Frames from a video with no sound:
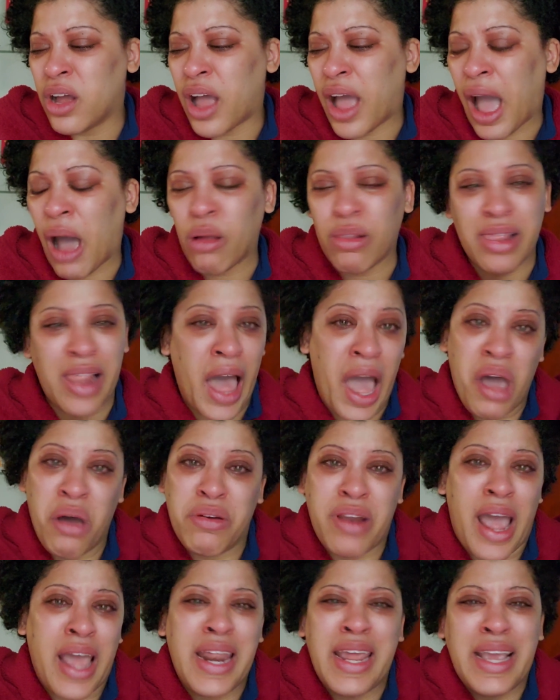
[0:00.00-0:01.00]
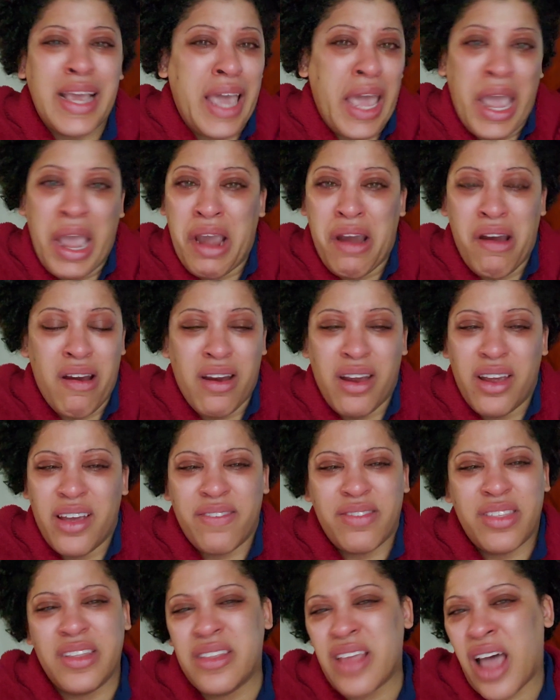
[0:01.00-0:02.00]
out loud. I didn't care
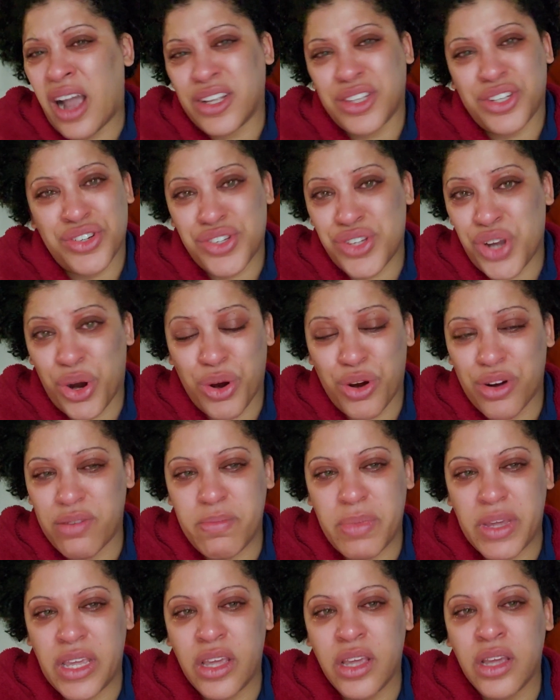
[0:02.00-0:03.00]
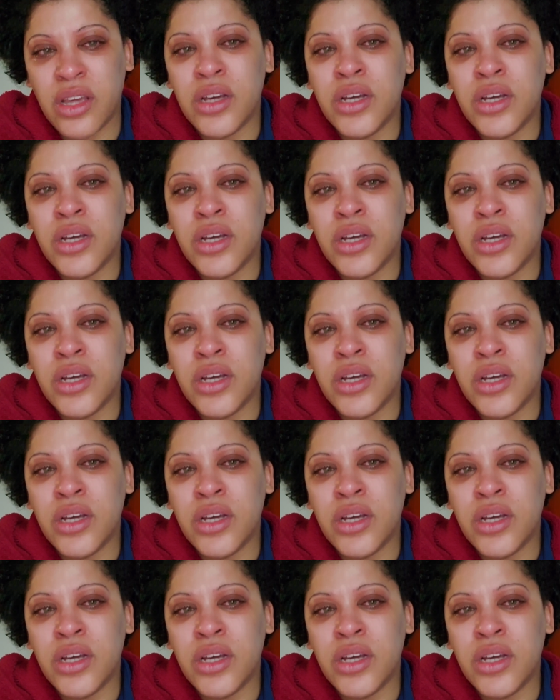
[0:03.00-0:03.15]
if the doctors heard me.